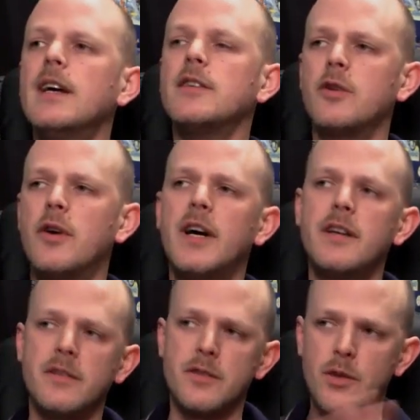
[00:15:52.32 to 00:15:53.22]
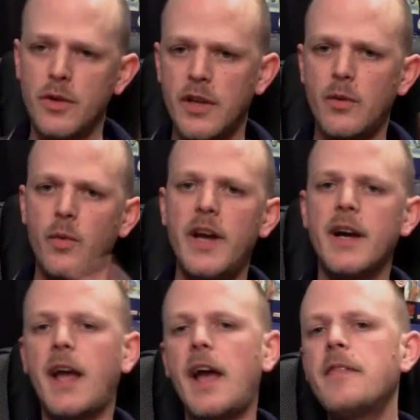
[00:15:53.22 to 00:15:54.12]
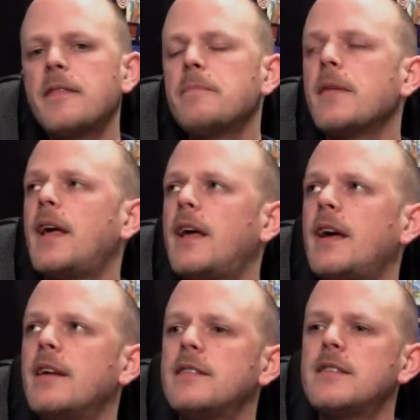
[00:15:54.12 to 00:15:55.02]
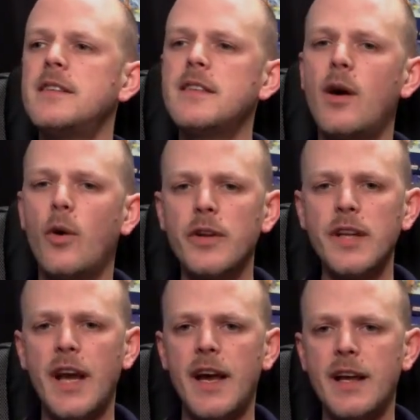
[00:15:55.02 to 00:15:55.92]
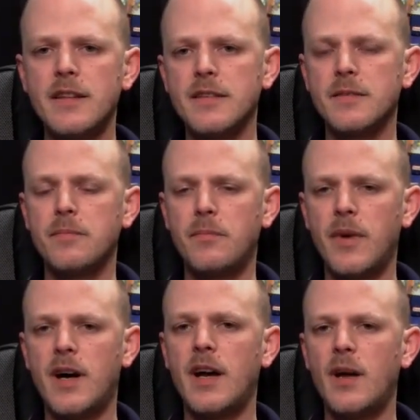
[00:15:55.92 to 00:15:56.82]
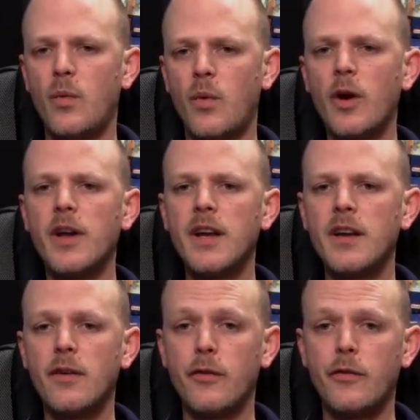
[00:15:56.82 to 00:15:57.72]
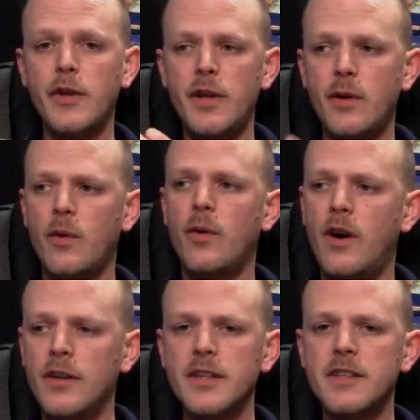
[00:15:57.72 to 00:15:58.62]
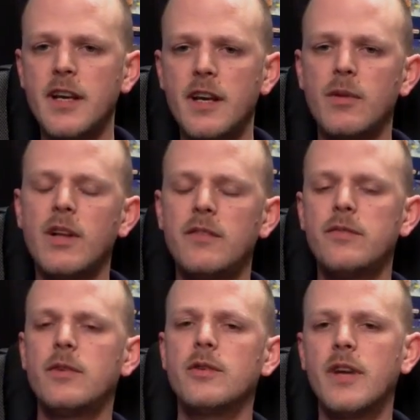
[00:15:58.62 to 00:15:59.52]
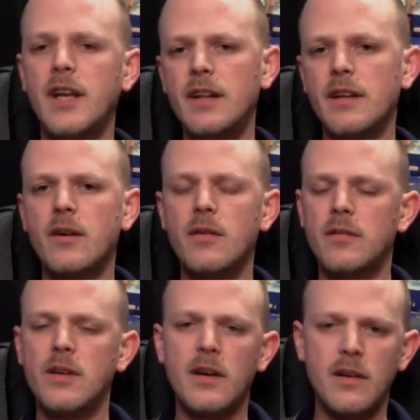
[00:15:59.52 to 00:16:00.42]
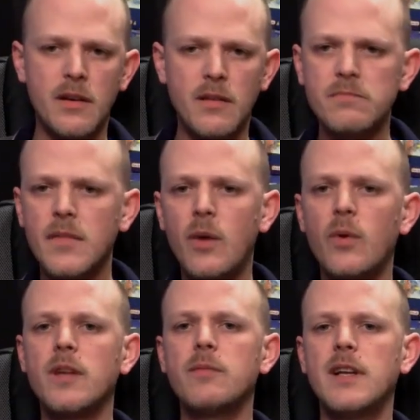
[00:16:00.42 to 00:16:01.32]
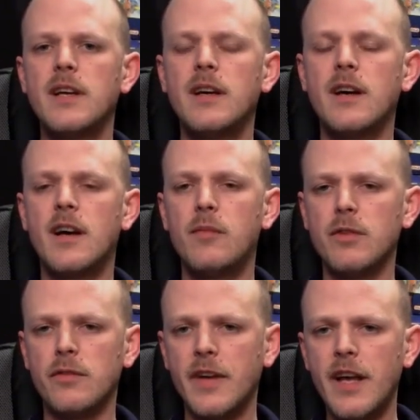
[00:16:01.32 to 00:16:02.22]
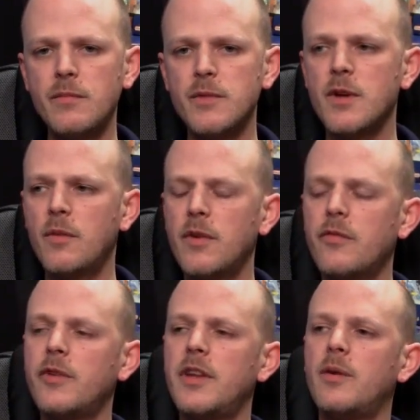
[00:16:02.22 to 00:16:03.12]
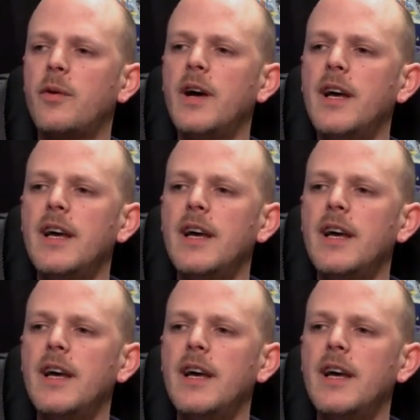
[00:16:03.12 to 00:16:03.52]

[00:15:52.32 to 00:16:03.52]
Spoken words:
So I stowed it away again, and since I already had my working 3DO on the table, I thought, okay, now I want to play a couple of games on my 3DO.